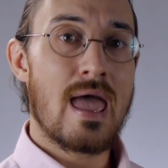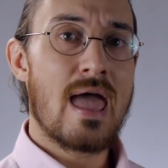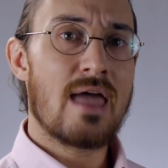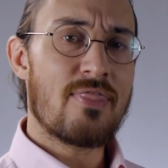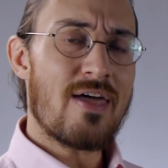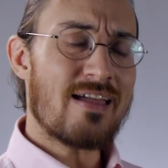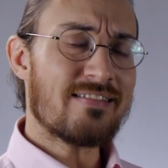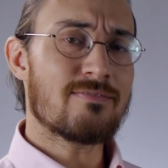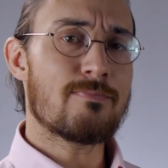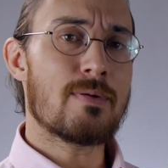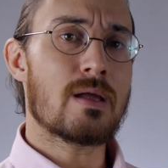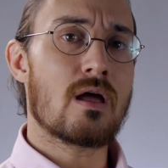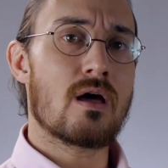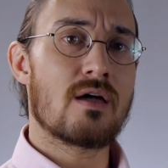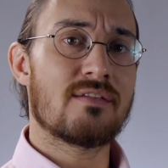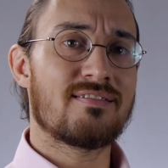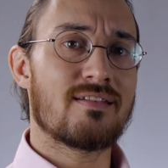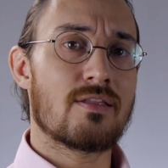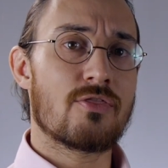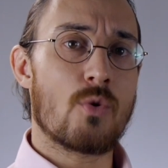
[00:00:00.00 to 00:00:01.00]
That's
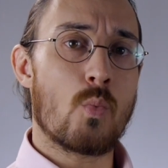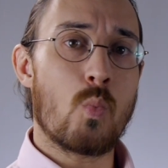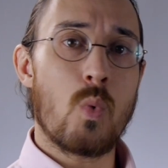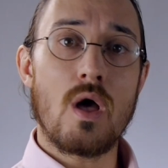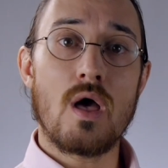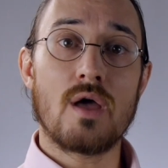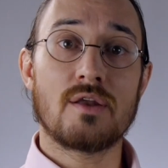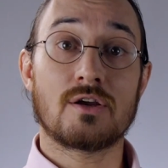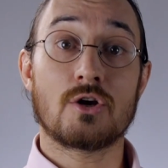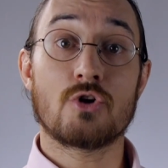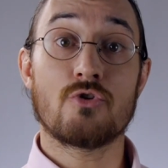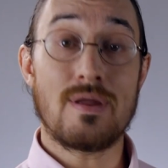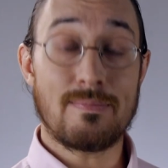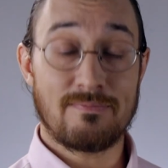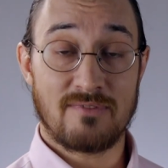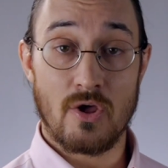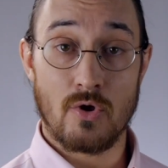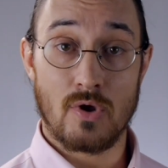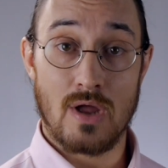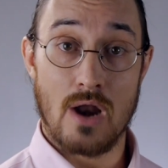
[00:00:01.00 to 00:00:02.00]
because the word
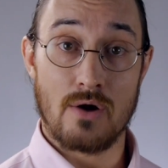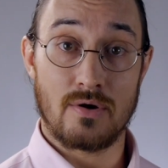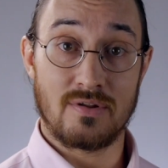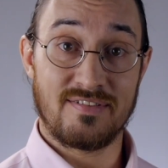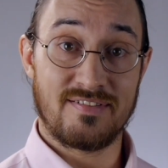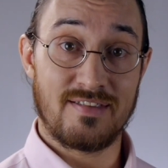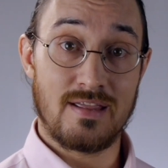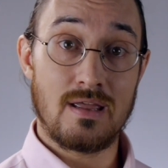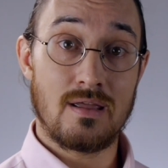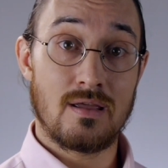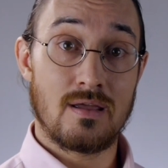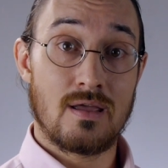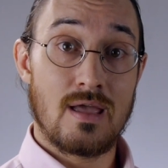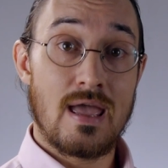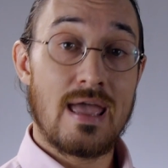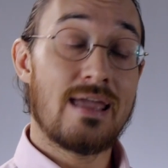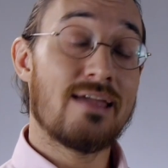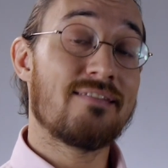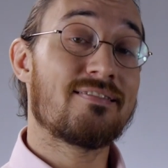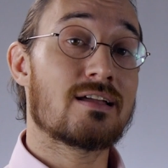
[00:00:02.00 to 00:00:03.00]
cryptocurrency
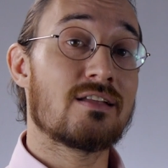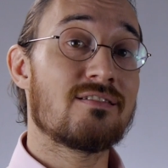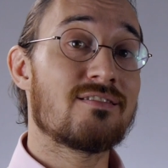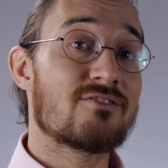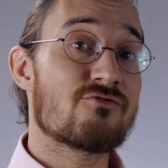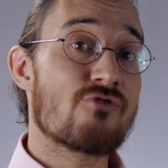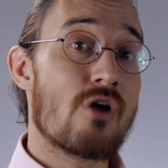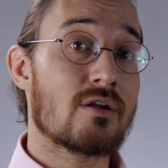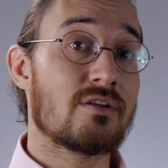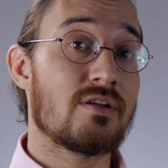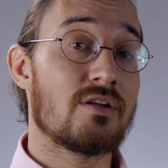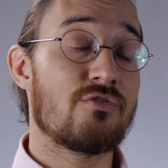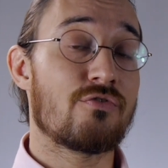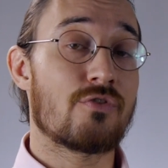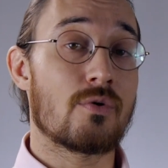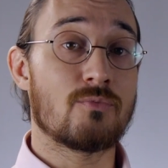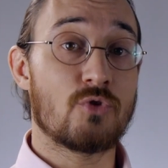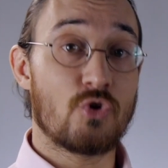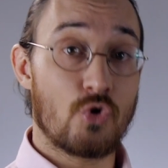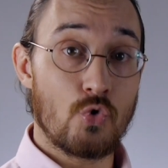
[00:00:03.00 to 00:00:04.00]
is constructed
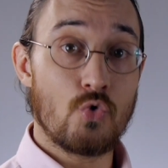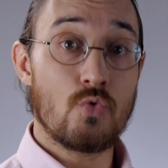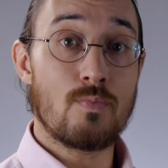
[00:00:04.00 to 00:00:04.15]
from 2